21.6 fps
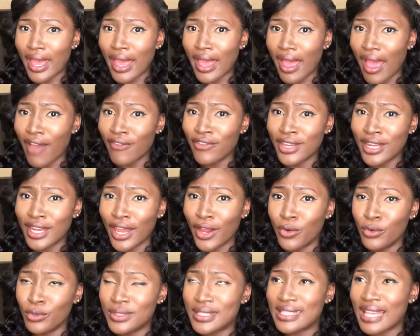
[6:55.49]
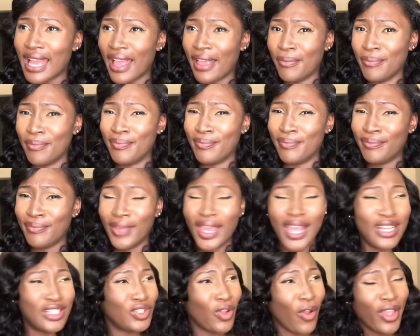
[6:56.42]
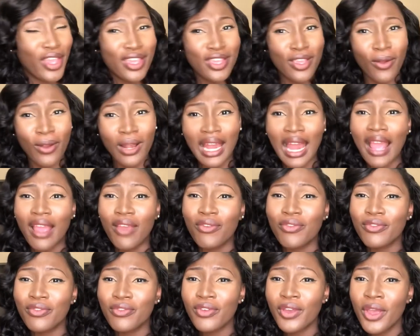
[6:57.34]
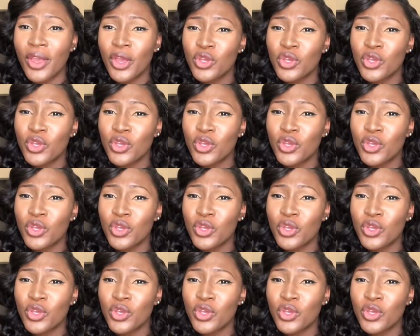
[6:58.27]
having a good time, enjoying your life.